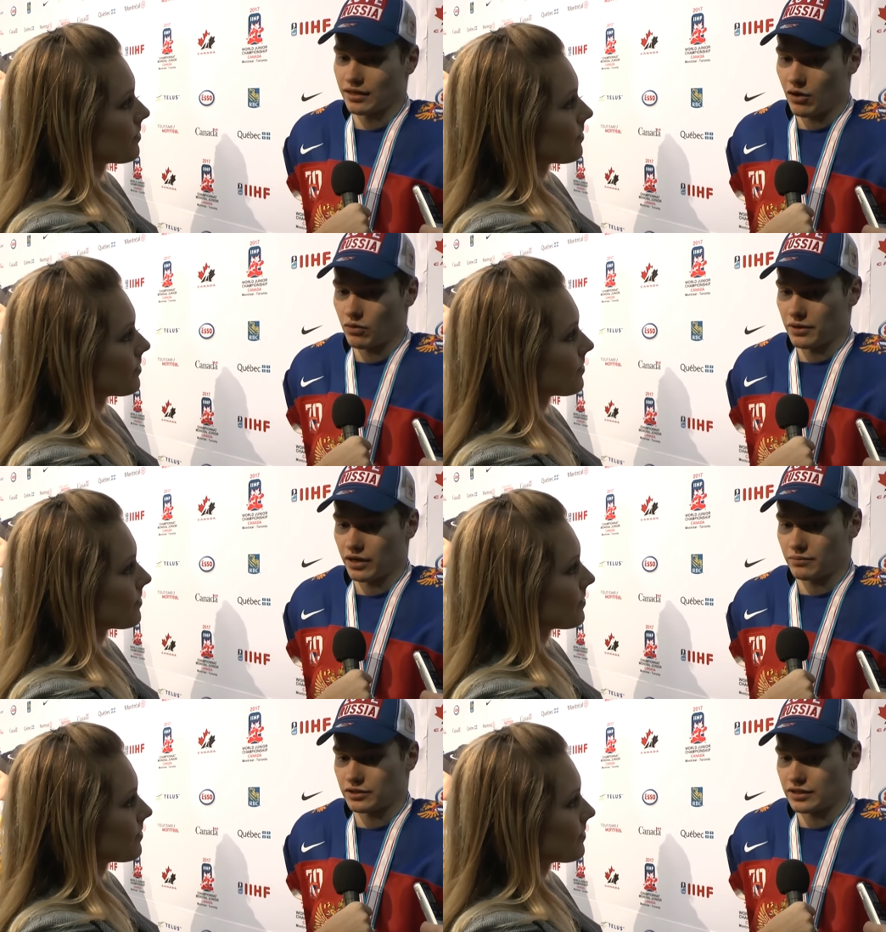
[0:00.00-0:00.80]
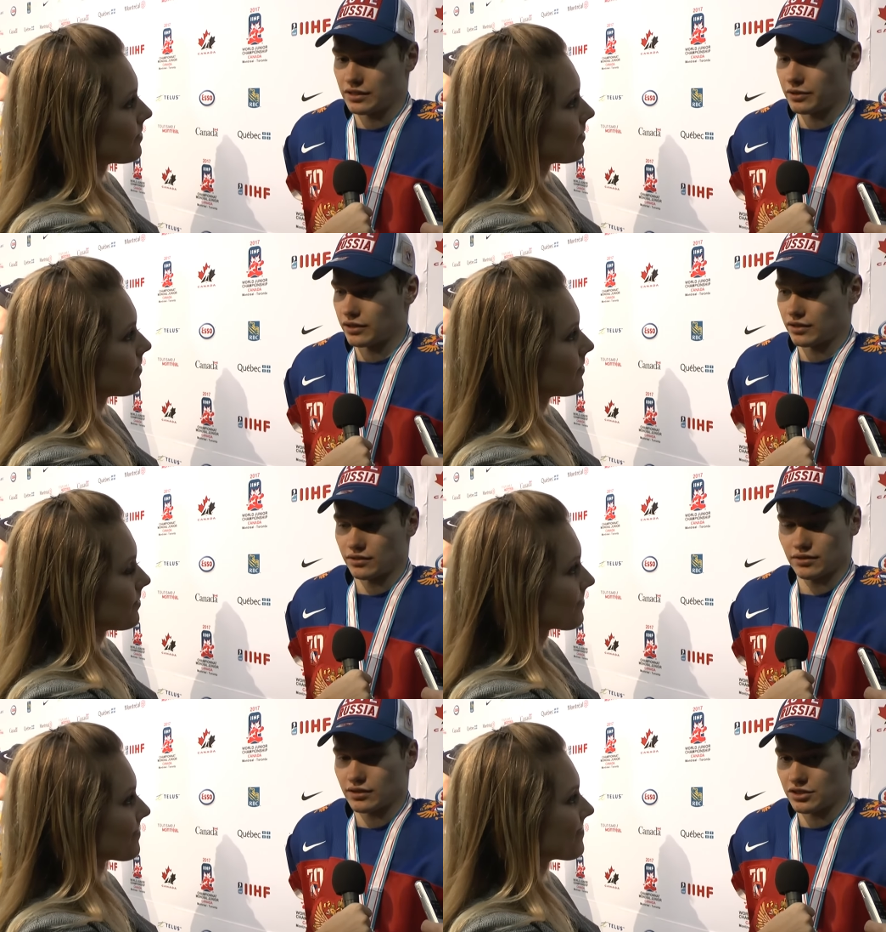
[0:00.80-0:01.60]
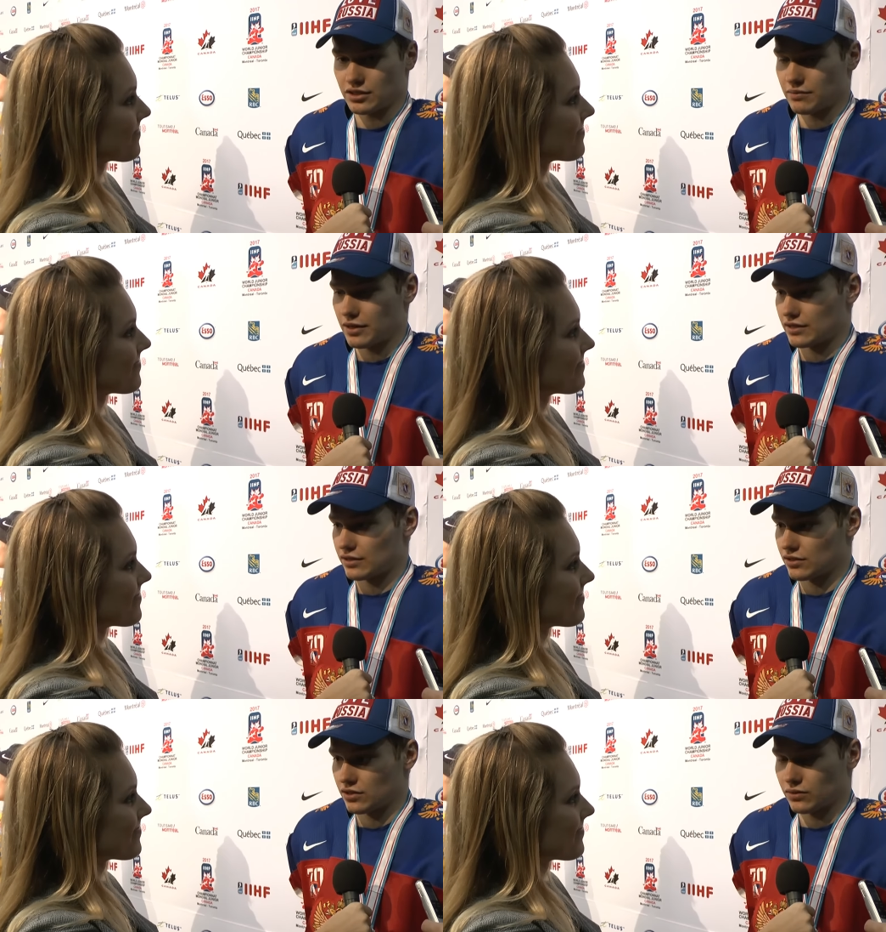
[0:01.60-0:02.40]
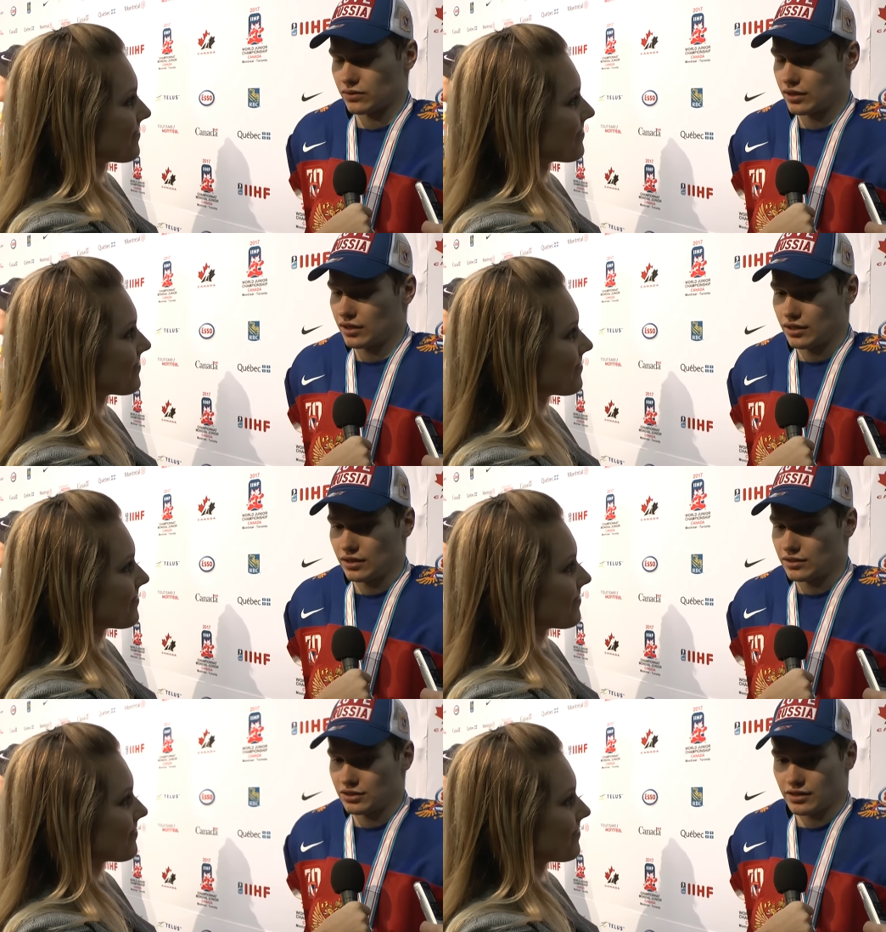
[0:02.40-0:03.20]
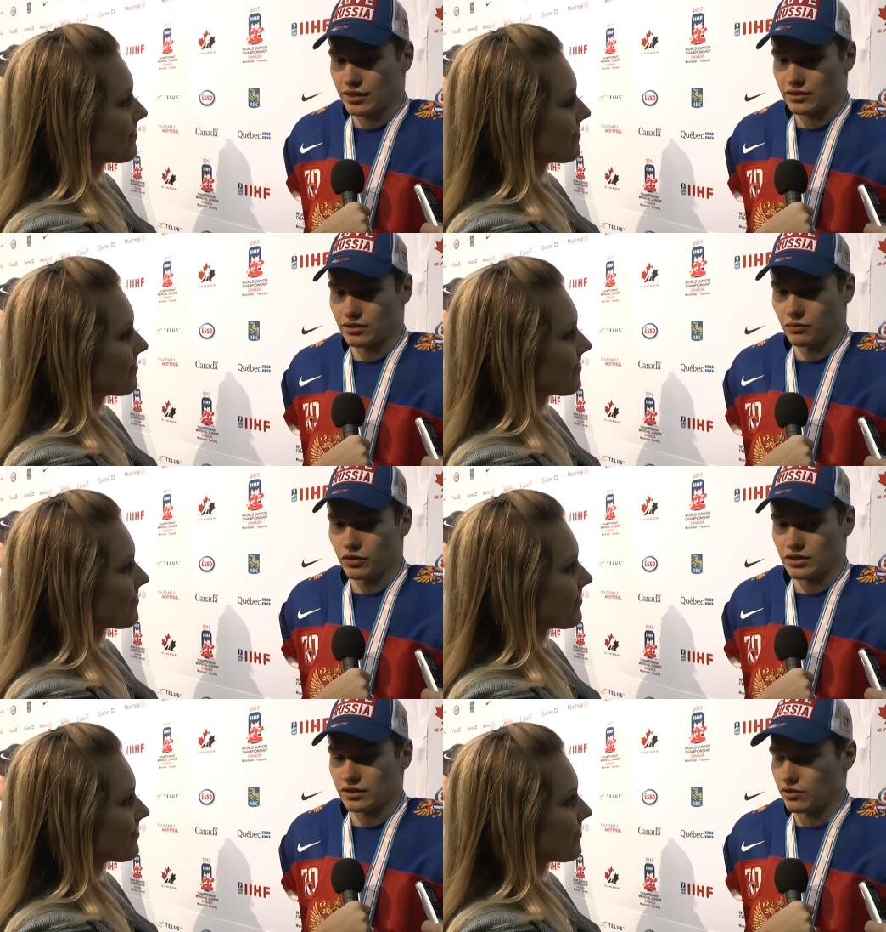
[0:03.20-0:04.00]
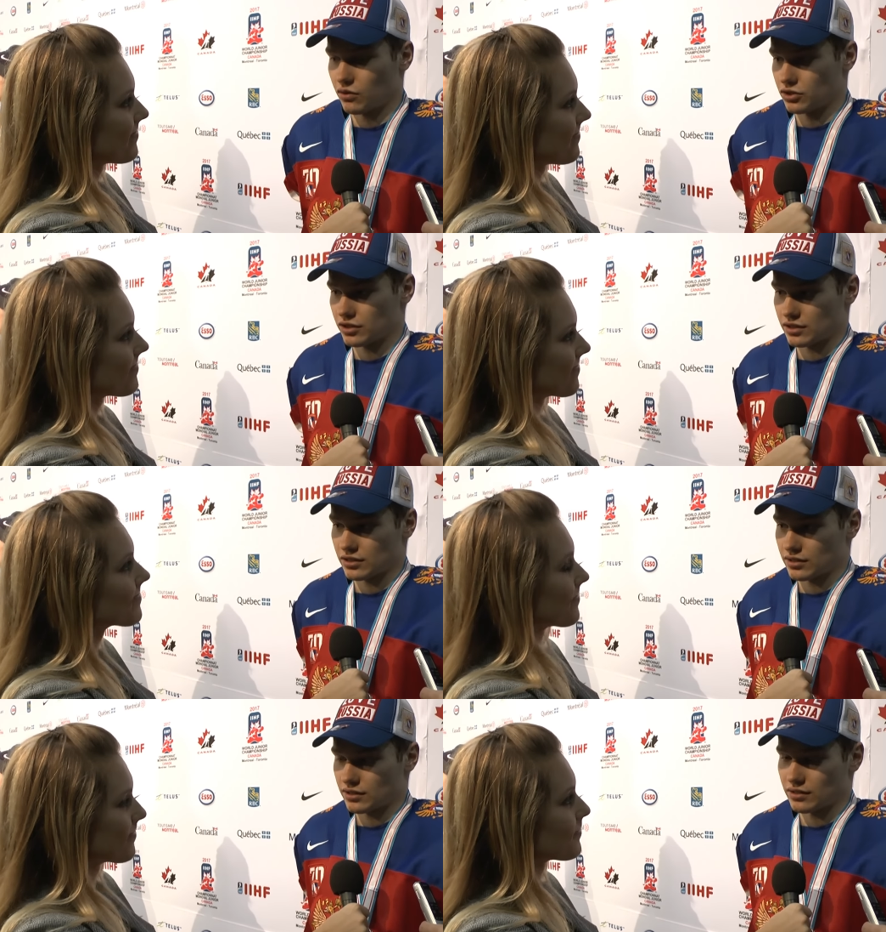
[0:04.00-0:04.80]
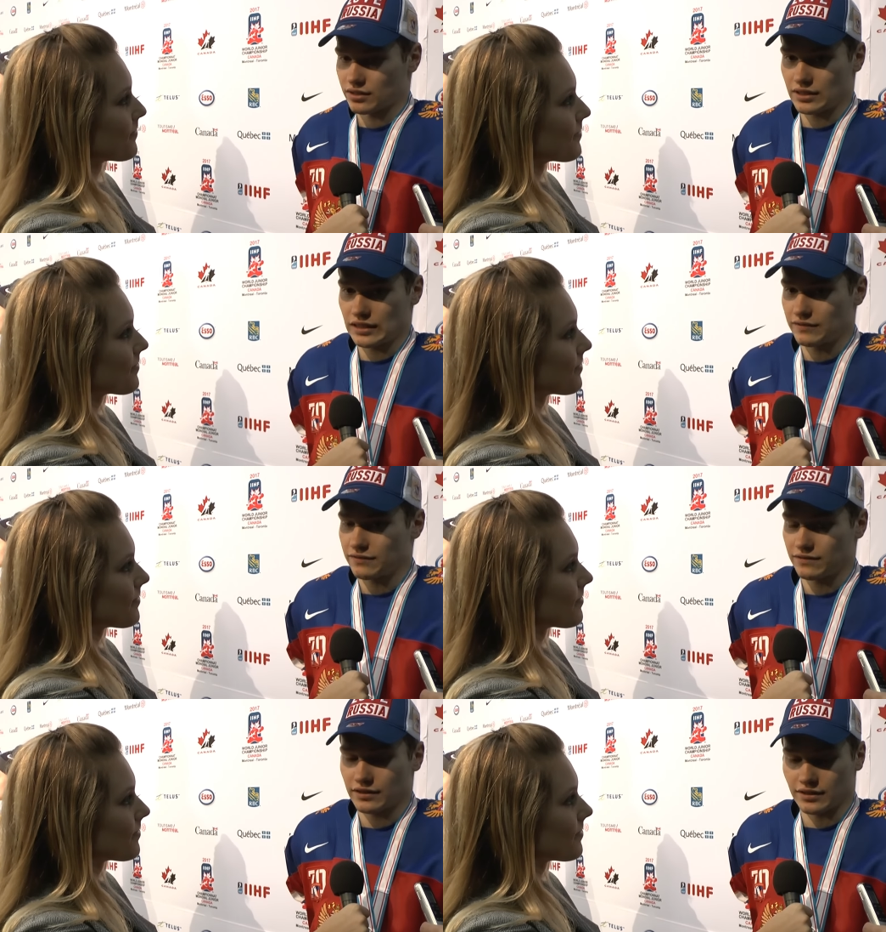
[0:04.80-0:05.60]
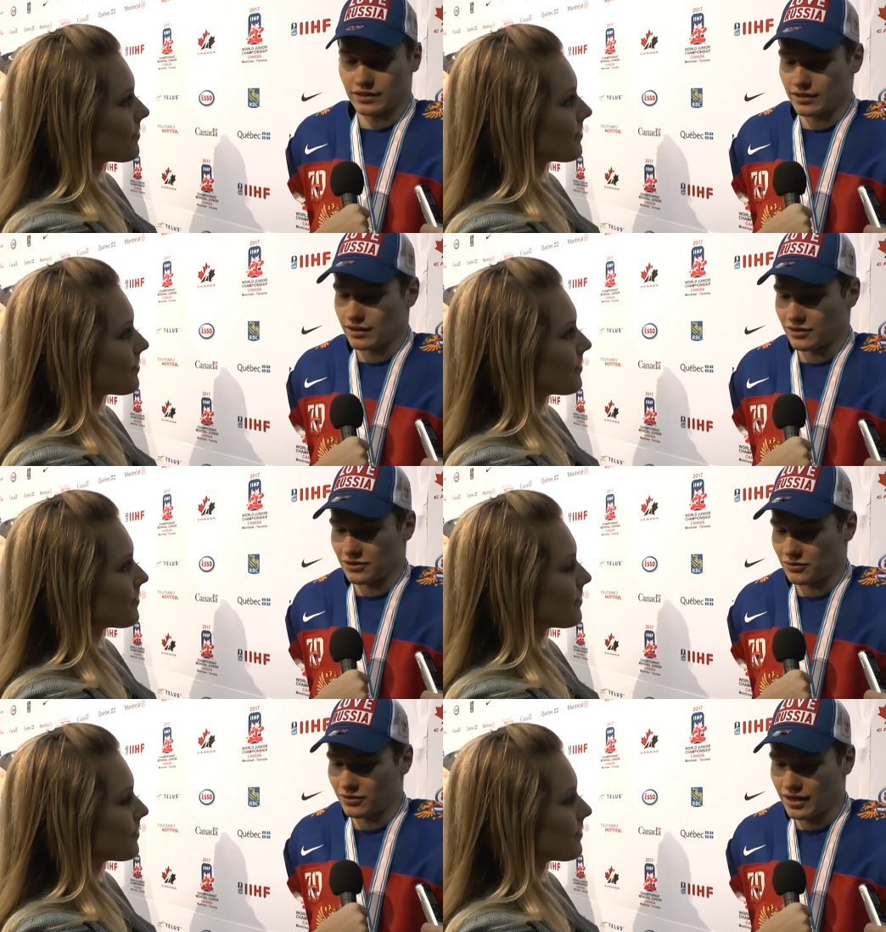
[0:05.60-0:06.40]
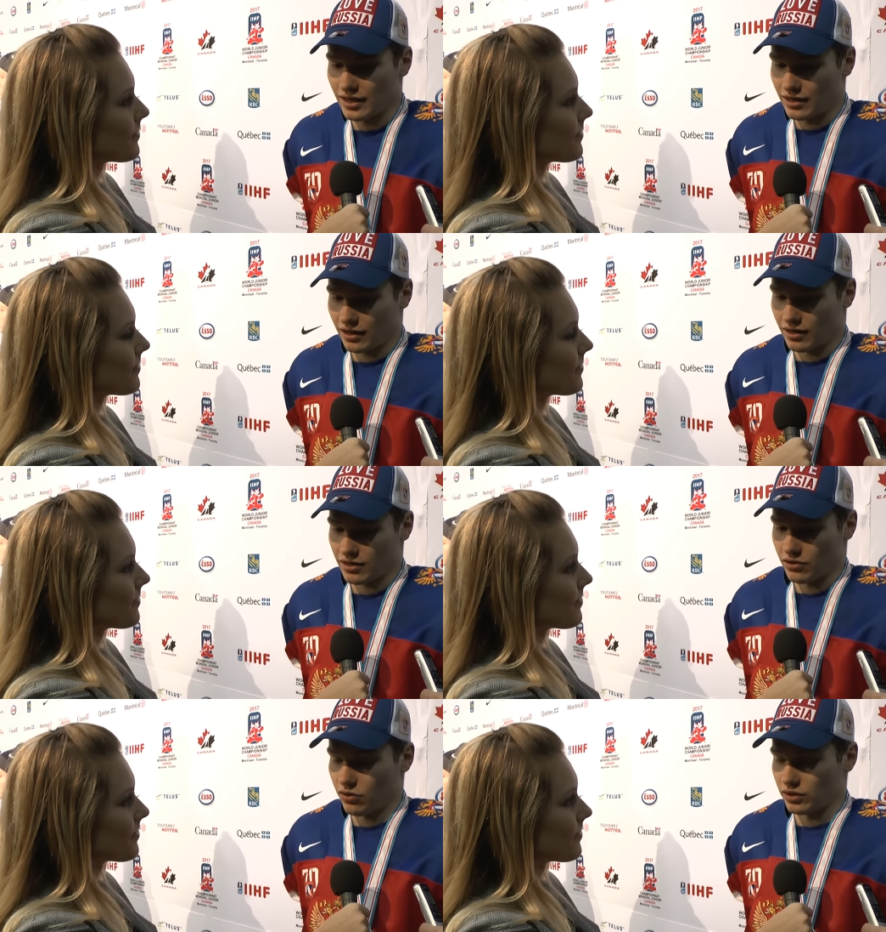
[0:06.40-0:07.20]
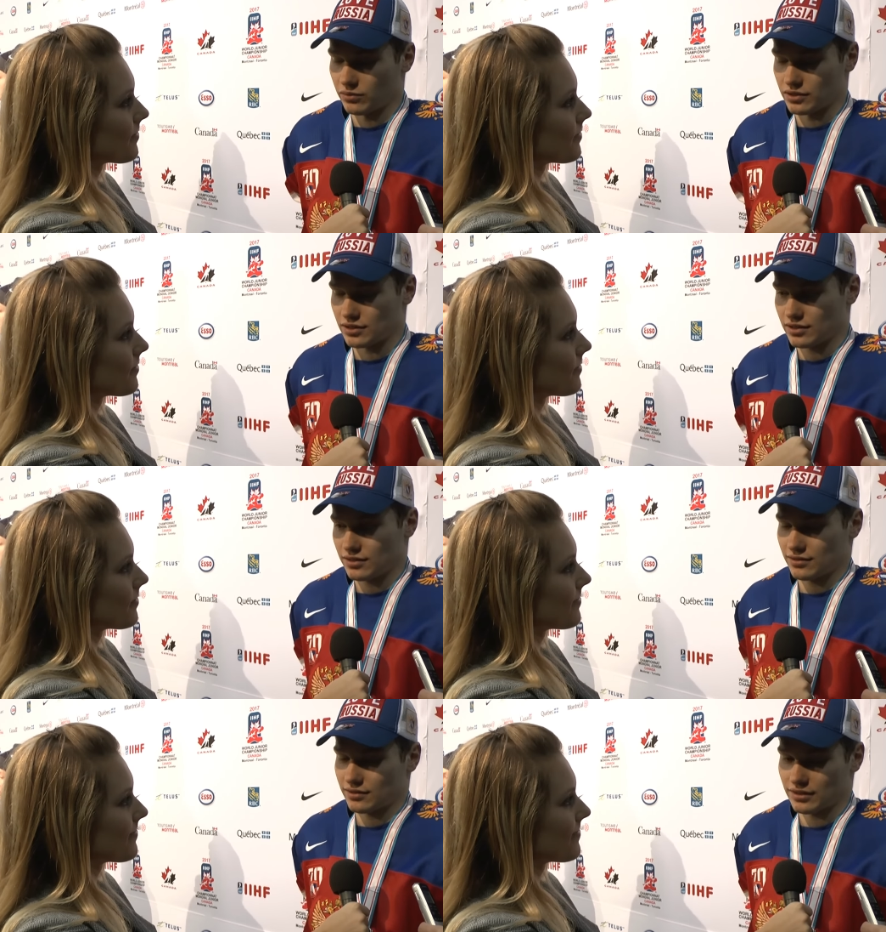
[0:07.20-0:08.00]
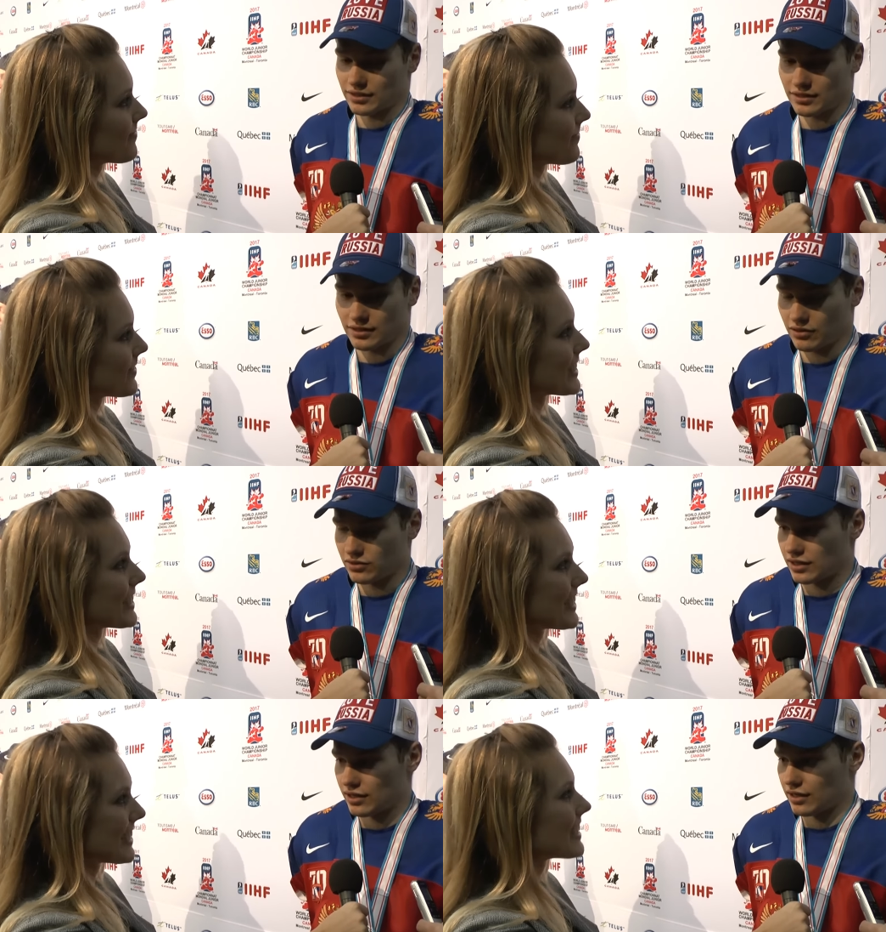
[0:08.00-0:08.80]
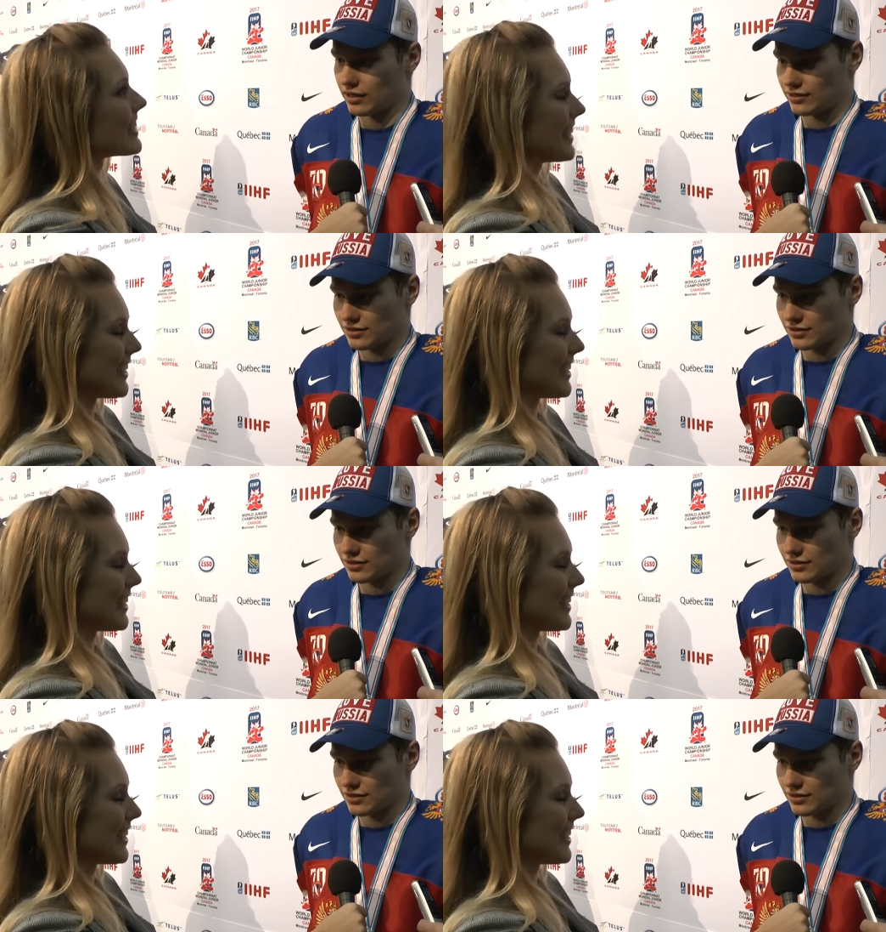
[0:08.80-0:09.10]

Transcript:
Speaker 1: now we became a team, and it's just amazing. So, just thank to the boys and coaches and uh, and I don't know, our goalie was just outstanding.